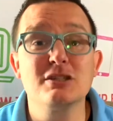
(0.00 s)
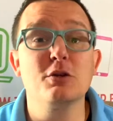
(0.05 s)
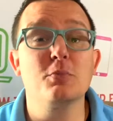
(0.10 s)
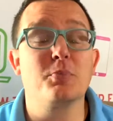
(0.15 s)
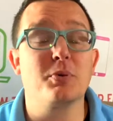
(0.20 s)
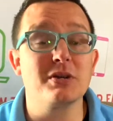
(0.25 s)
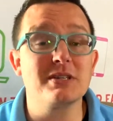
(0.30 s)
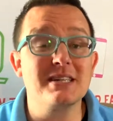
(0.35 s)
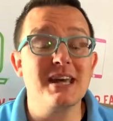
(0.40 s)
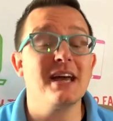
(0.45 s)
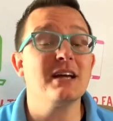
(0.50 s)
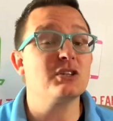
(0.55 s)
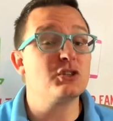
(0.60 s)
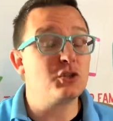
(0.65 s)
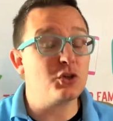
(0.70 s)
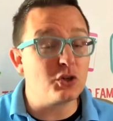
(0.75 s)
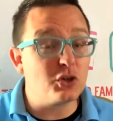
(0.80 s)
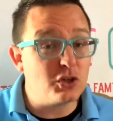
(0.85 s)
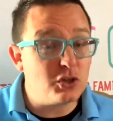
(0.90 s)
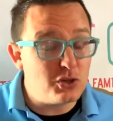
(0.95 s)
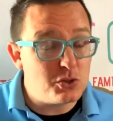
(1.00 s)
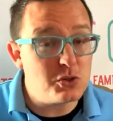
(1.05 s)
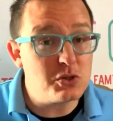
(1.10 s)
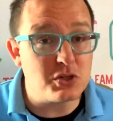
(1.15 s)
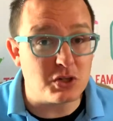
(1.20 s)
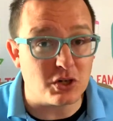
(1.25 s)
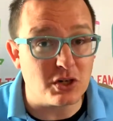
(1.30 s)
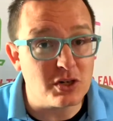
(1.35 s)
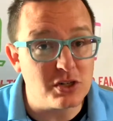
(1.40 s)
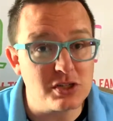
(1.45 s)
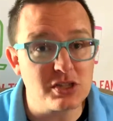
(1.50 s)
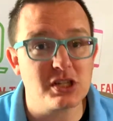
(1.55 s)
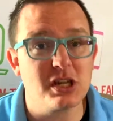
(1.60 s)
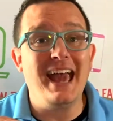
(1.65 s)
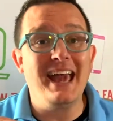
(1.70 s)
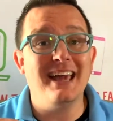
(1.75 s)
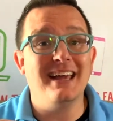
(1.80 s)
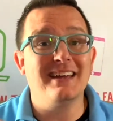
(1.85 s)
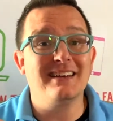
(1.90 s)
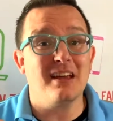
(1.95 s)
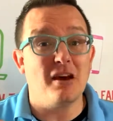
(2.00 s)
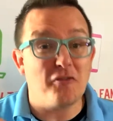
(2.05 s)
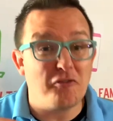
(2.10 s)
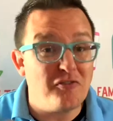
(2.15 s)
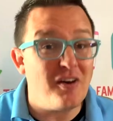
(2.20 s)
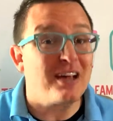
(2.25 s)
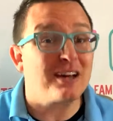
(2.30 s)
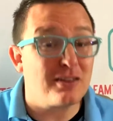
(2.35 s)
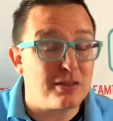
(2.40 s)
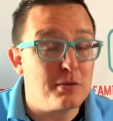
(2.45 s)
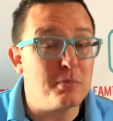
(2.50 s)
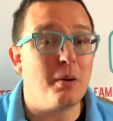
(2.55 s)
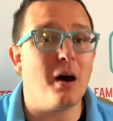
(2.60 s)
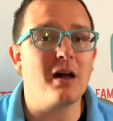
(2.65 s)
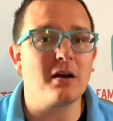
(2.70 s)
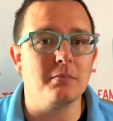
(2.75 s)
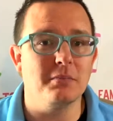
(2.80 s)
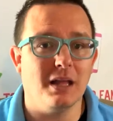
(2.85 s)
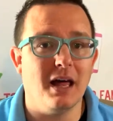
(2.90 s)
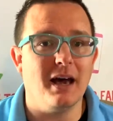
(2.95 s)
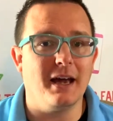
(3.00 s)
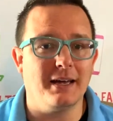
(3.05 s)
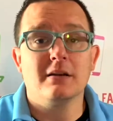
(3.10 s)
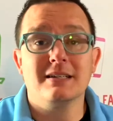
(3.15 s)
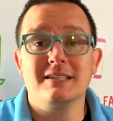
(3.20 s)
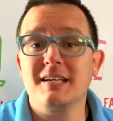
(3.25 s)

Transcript: to protect your users and affect the bottom line?